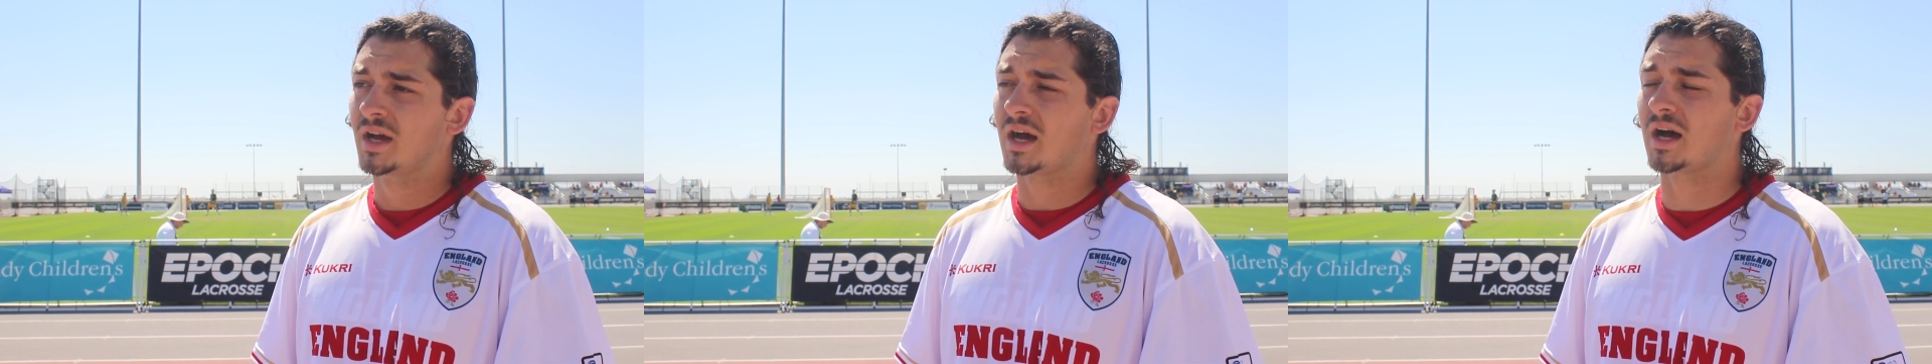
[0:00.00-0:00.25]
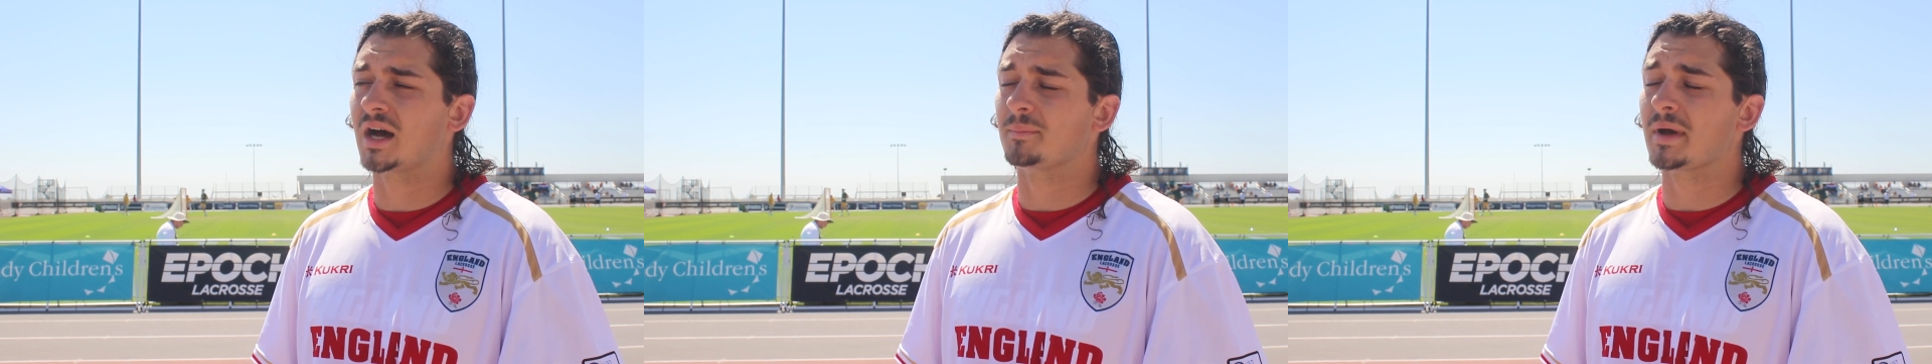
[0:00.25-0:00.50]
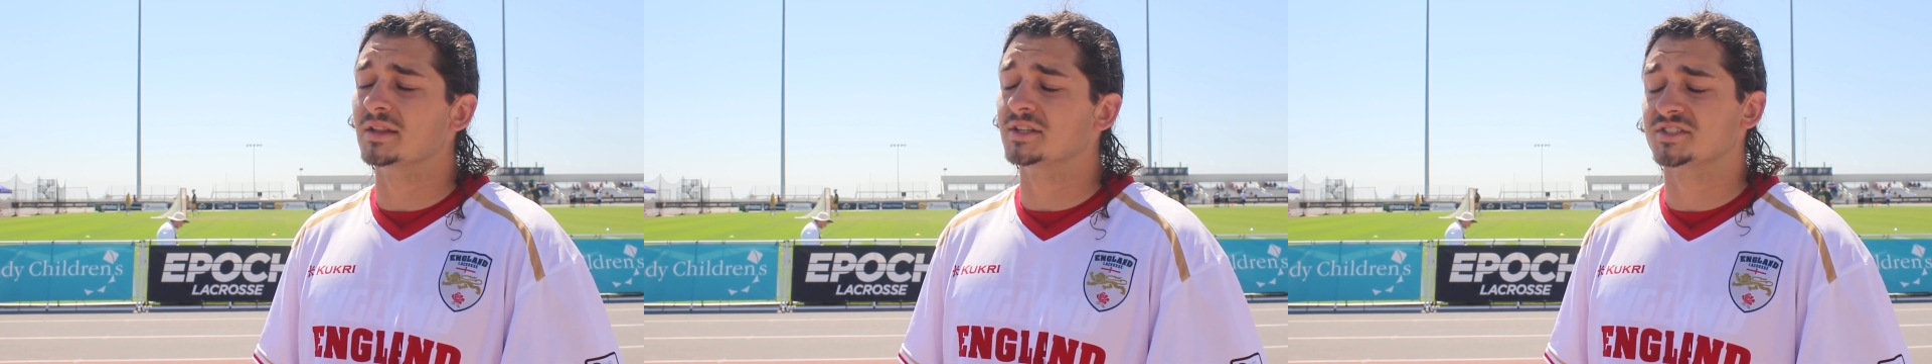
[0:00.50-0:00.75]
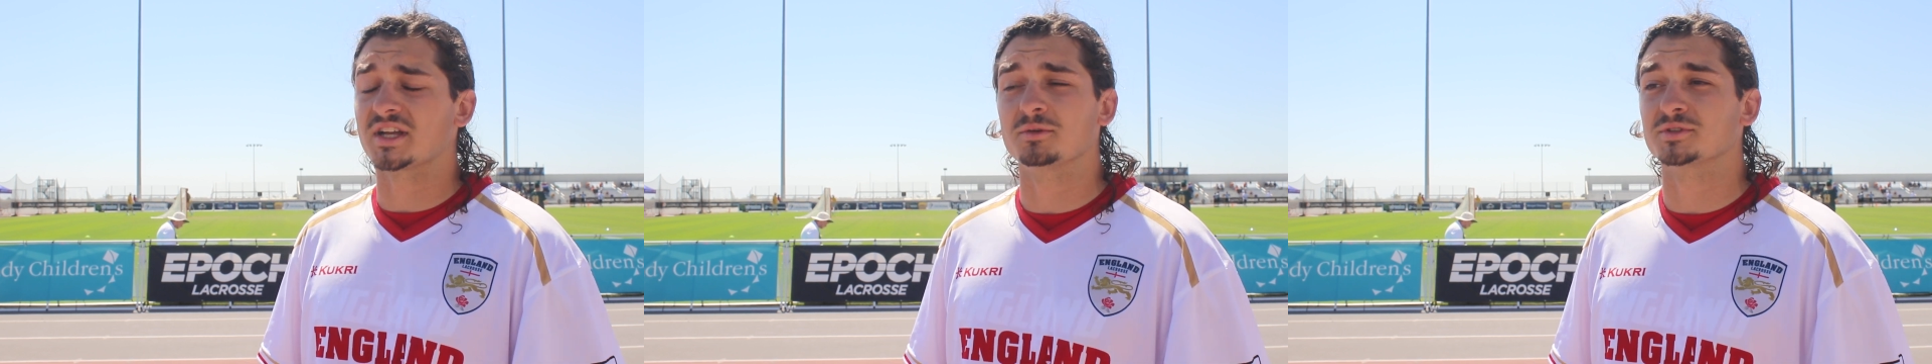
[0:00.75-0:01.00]
At
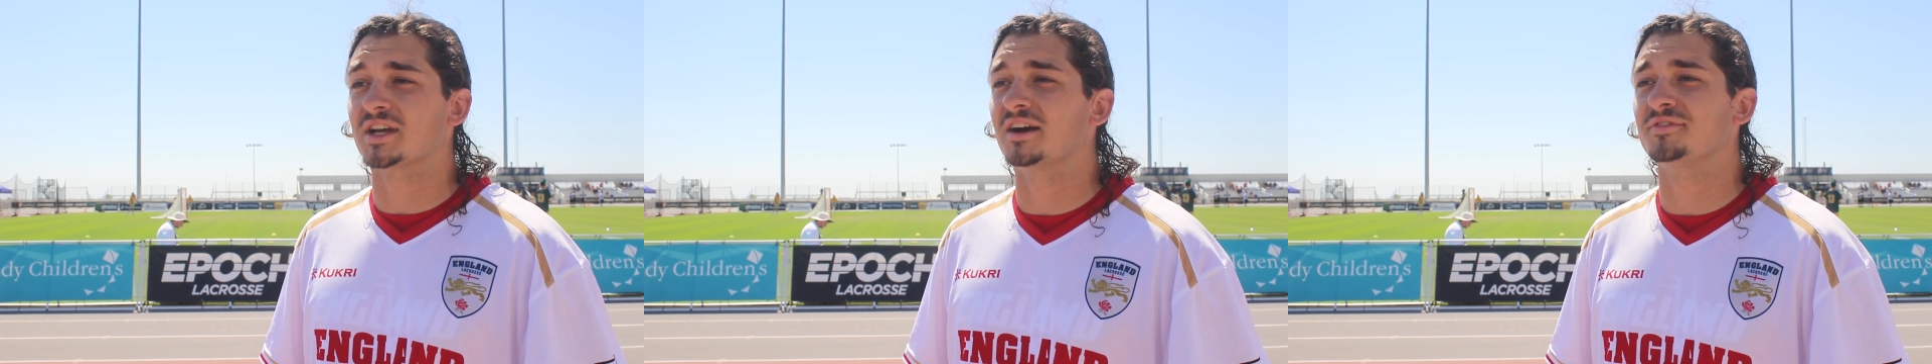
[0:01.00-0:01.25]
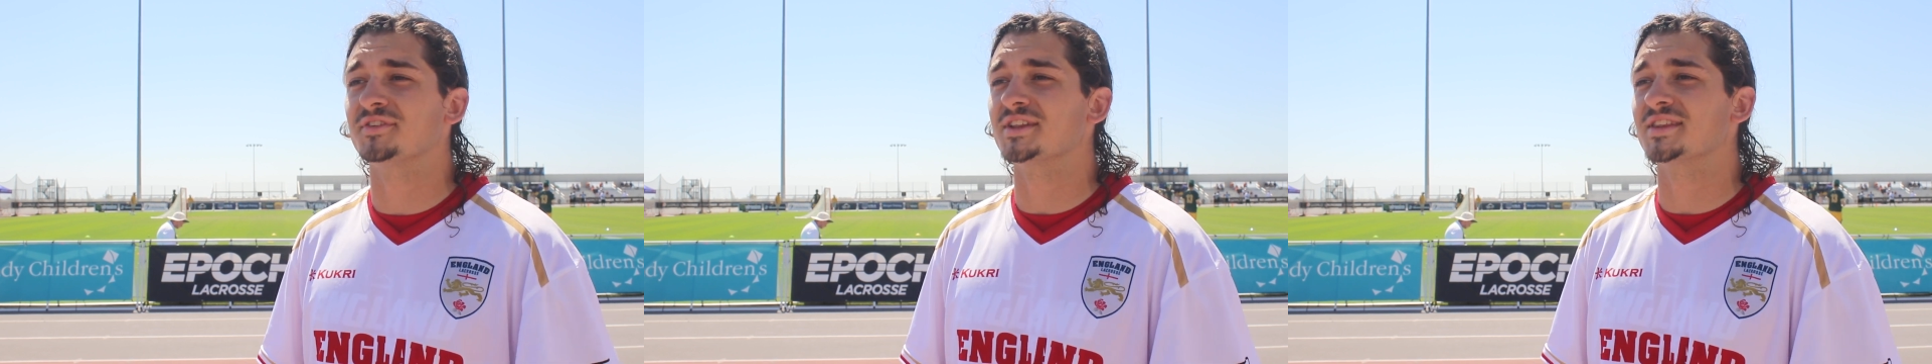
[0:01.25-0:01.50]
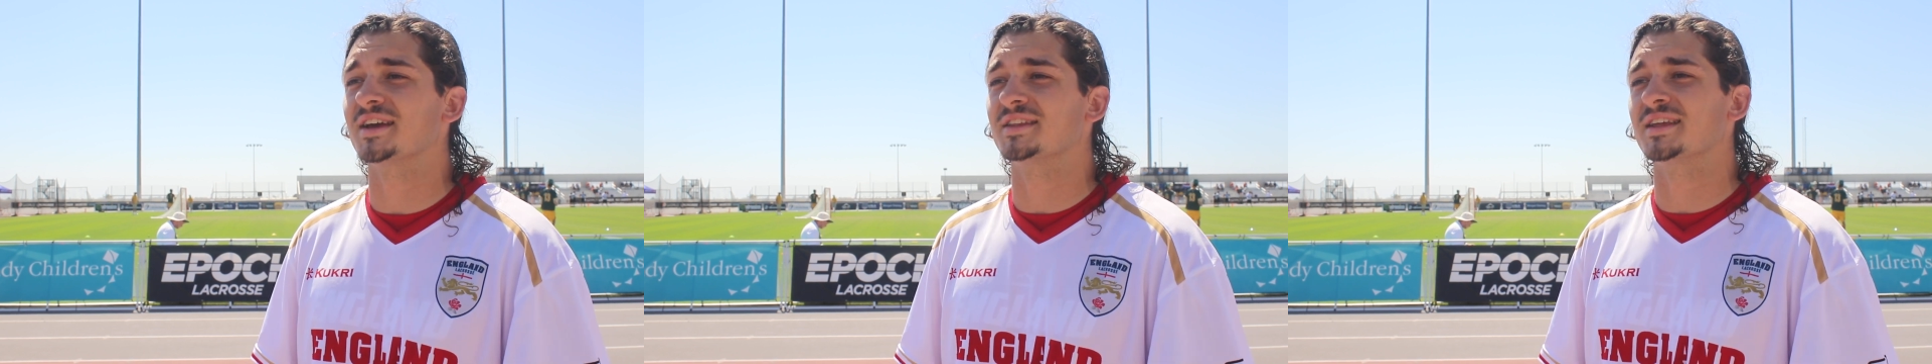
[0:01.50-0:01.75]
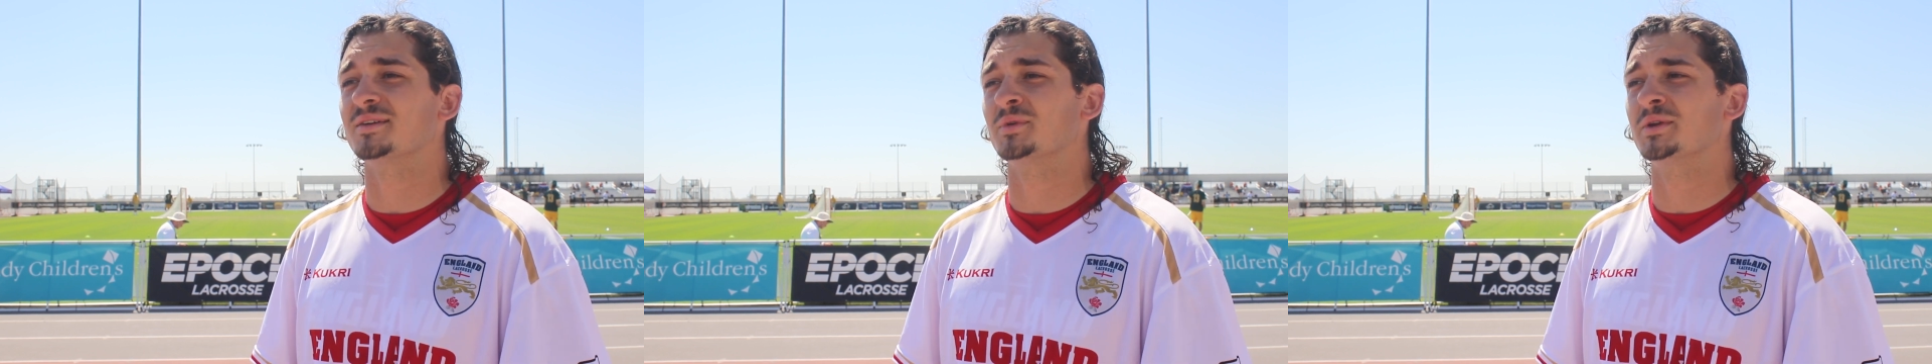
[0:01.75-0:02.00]
least I was confident
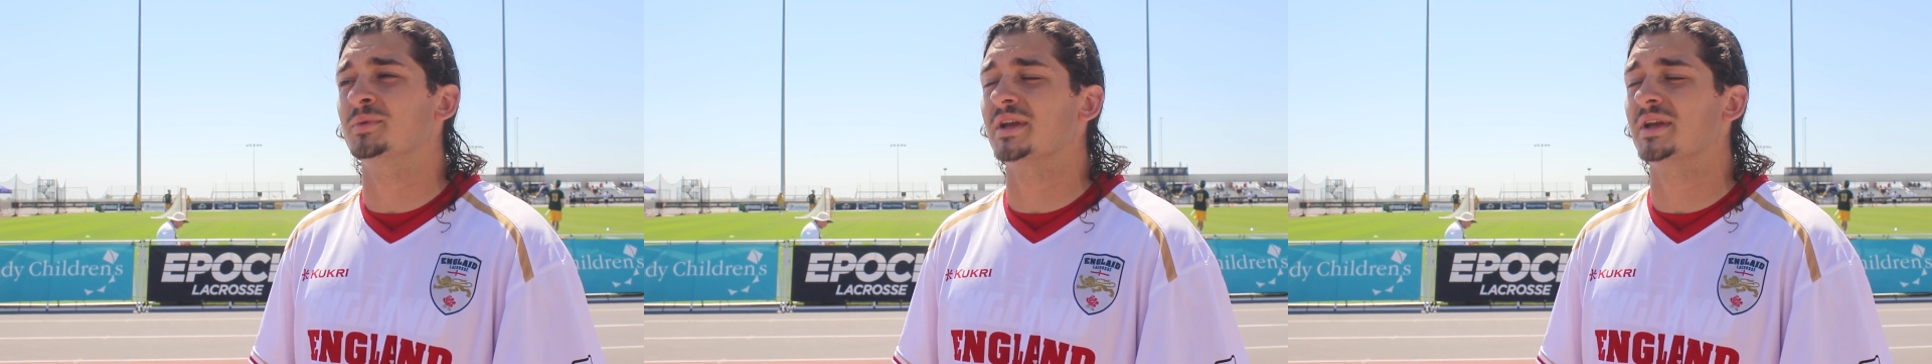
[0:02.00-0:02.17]
that we'd